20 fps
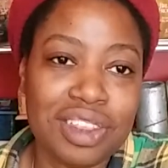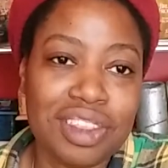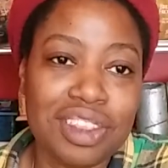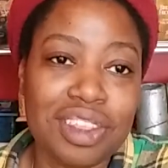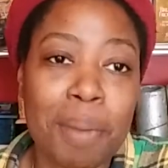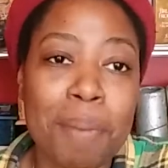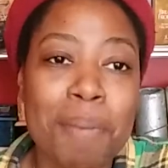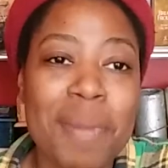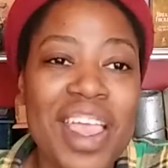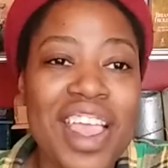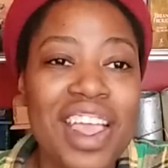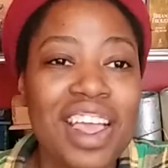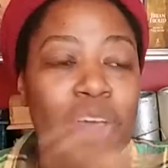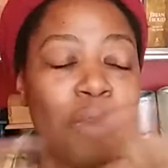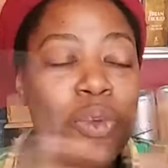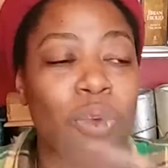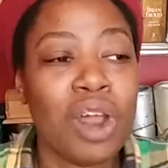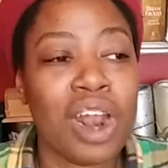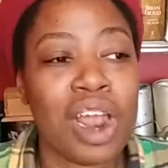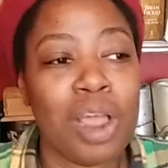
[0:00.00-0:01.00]
to make
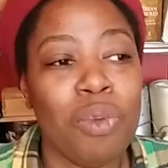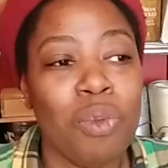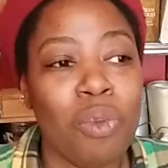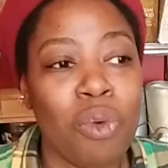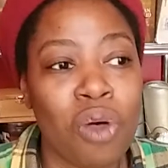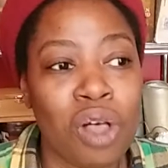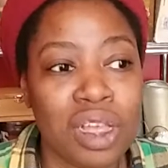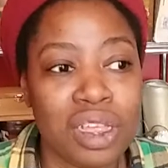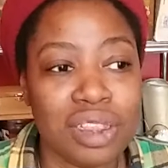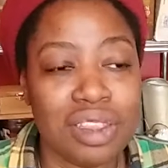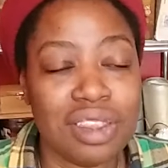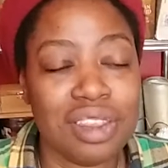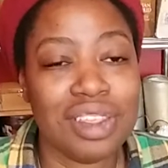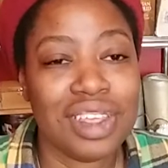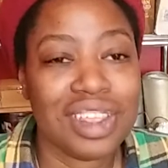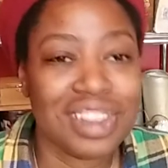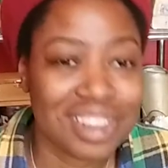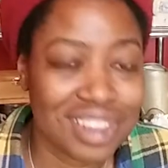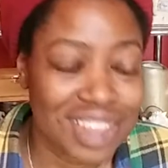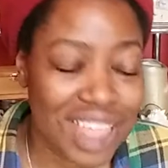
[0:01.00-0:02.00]
what I want
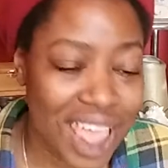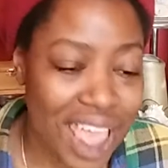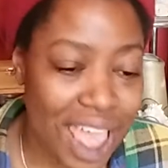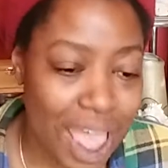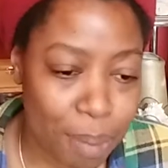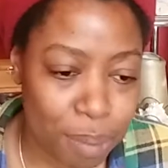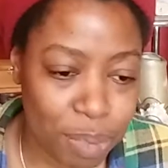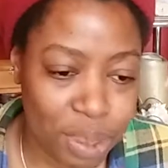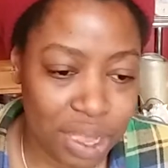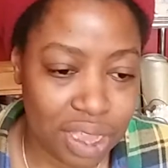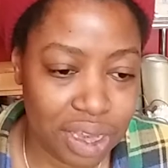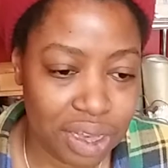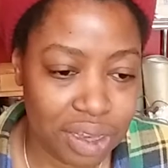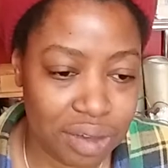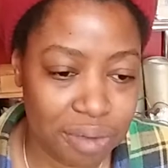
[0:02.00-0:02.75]
happen.